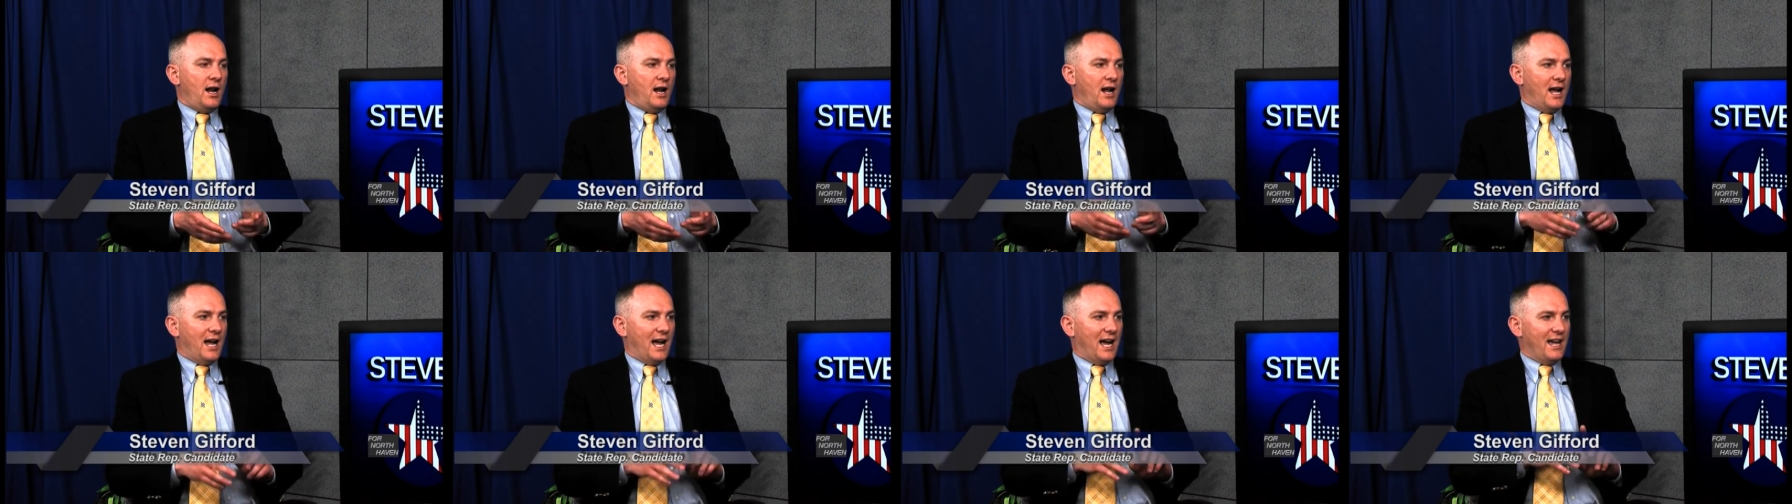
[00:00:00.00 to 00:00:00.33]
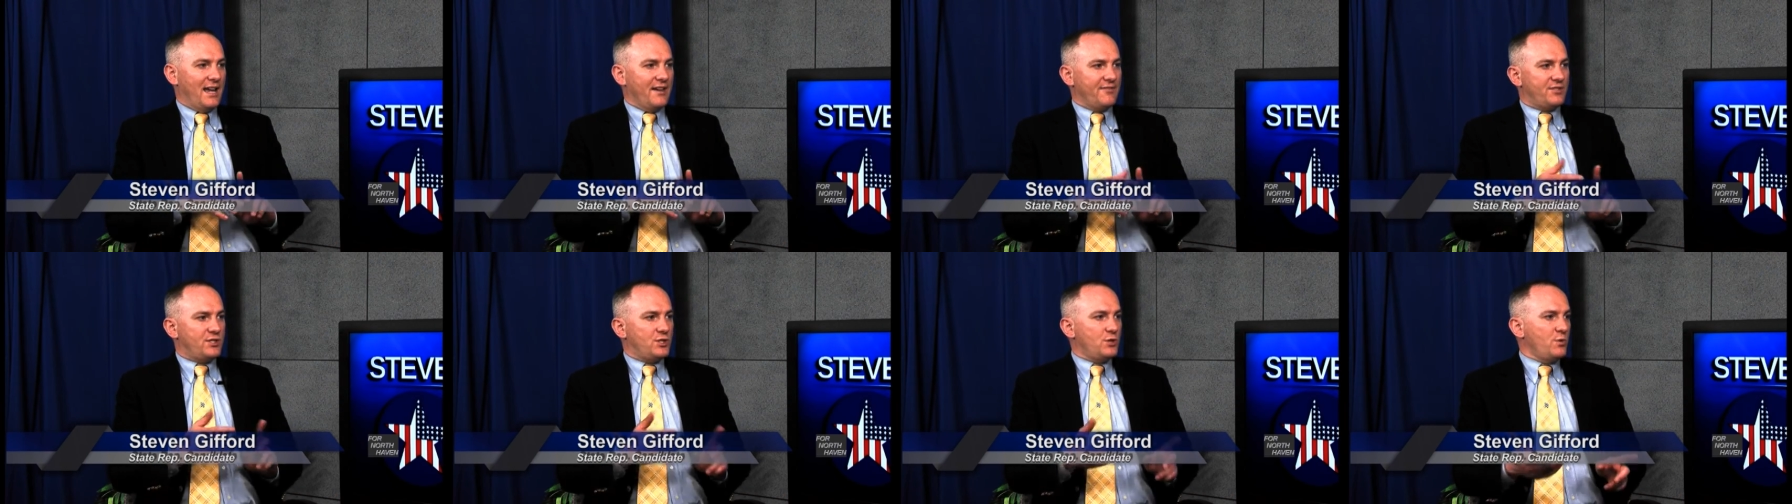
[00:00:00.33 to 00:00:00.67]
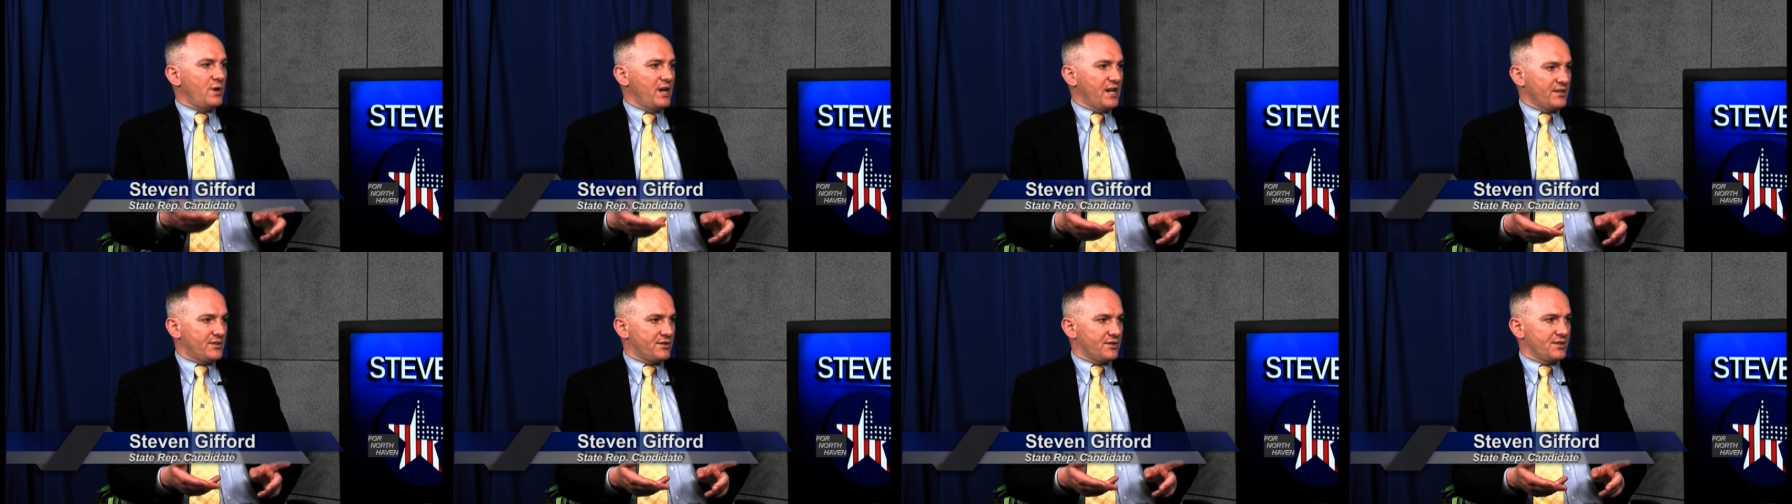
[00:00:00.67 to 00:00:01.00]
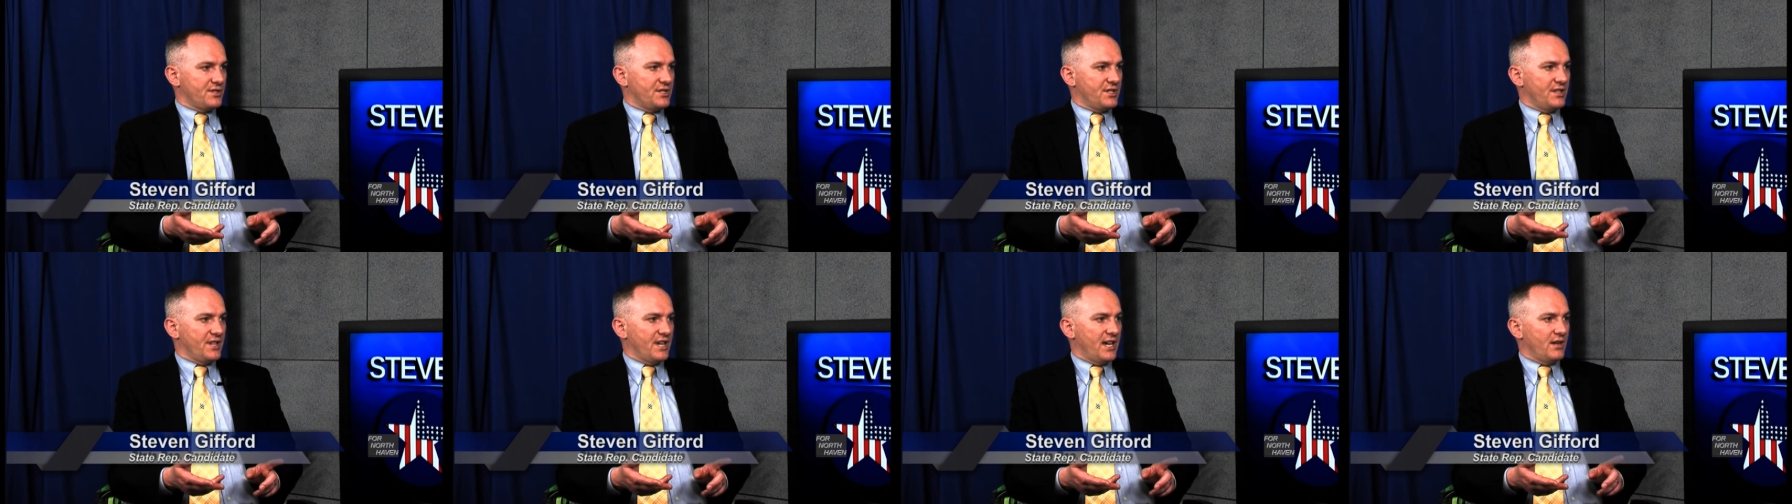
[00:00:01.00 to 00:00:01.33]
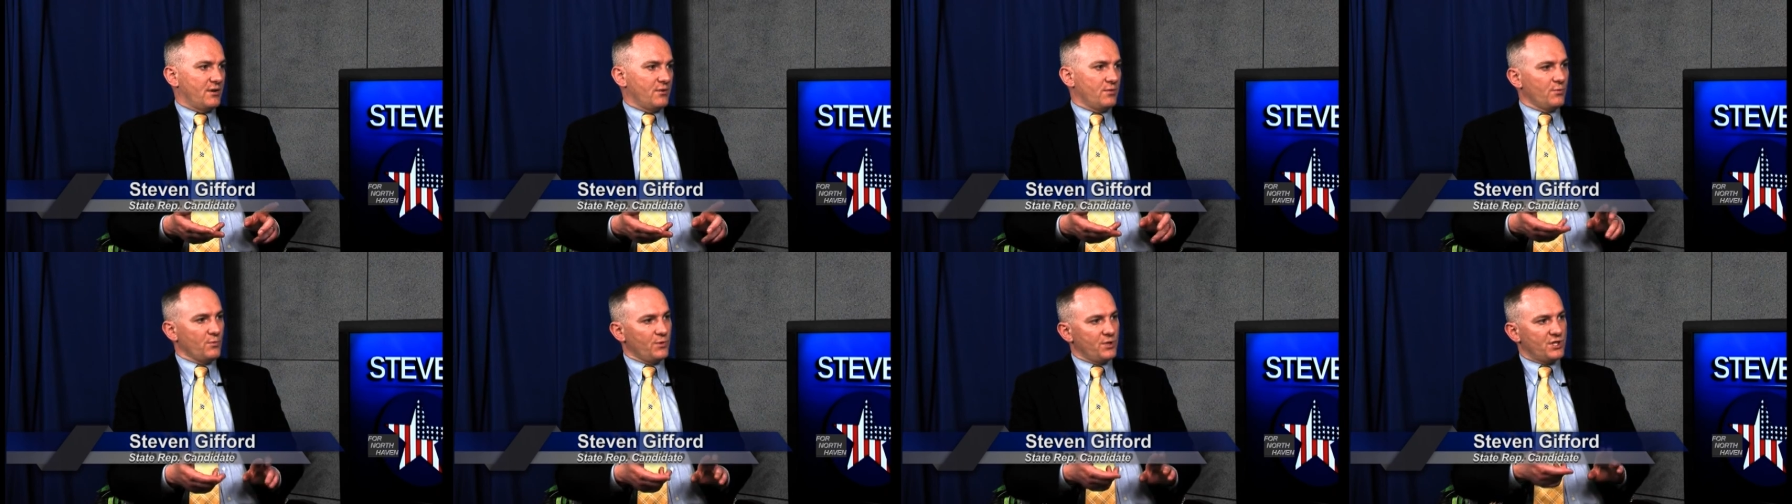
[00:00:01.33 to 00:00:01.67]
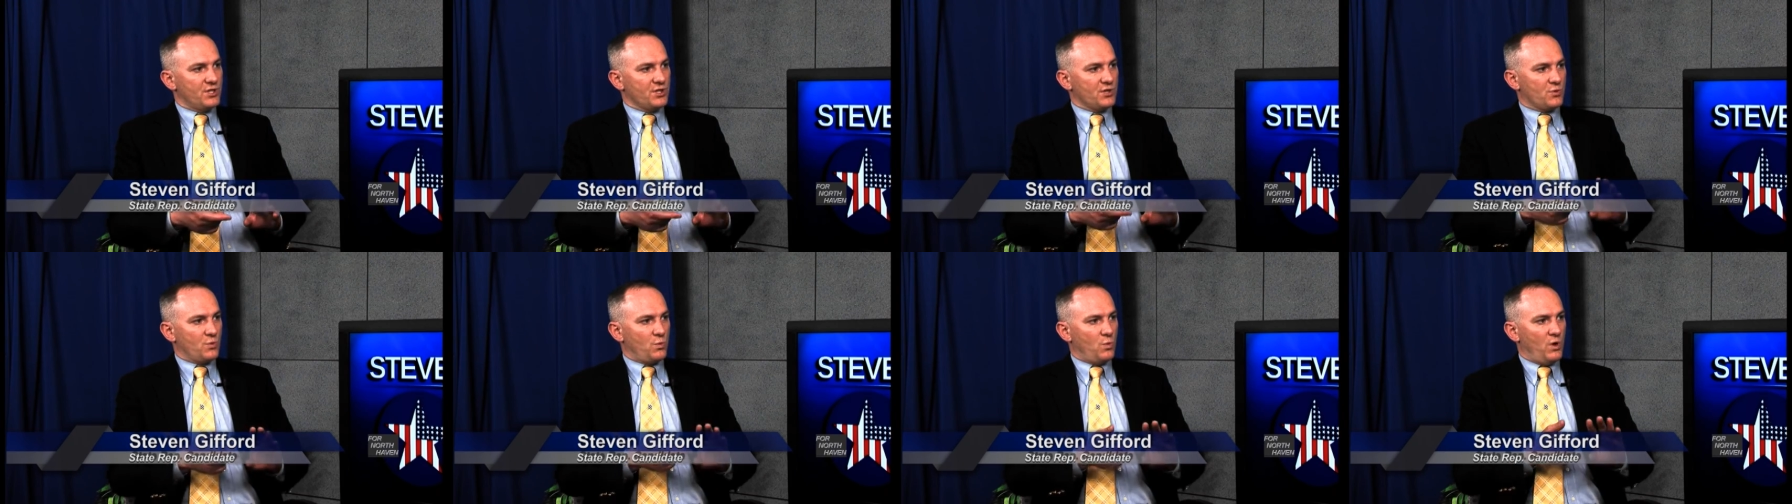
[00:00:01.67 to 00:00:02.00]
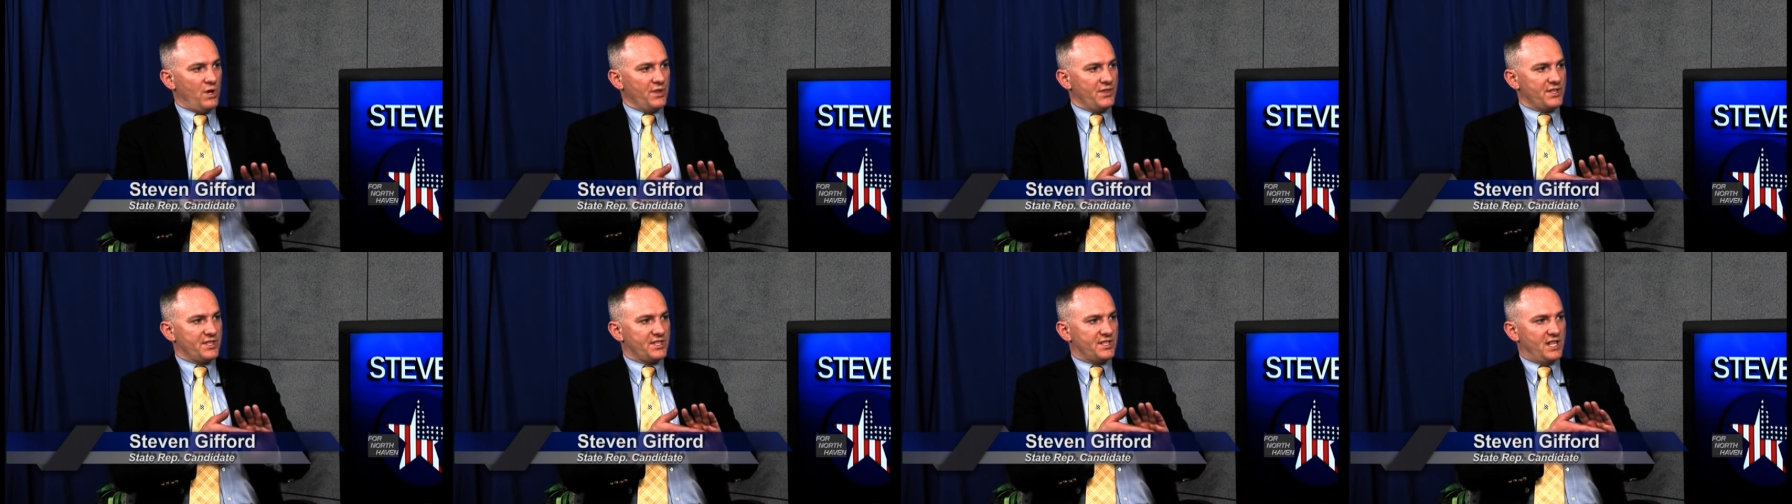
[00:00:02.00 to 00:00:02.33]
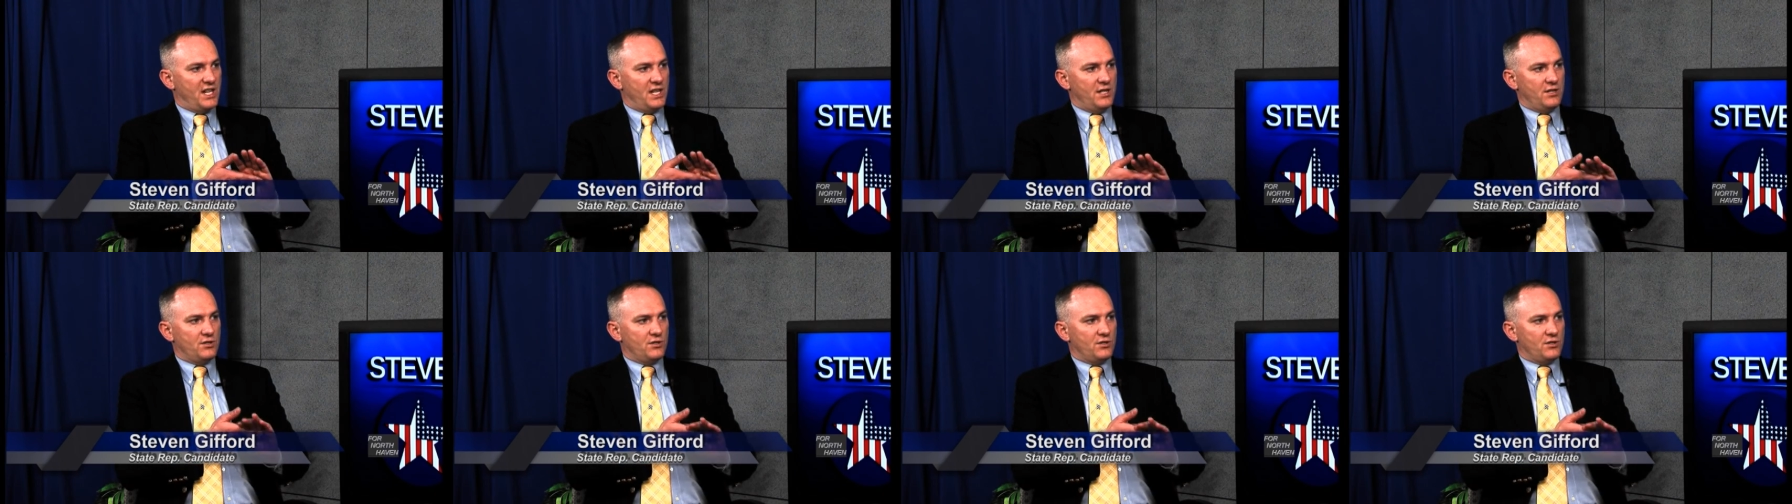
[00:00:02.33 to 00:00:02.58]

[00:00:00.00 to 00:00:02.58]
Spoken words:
I have two answers to that, which is what the state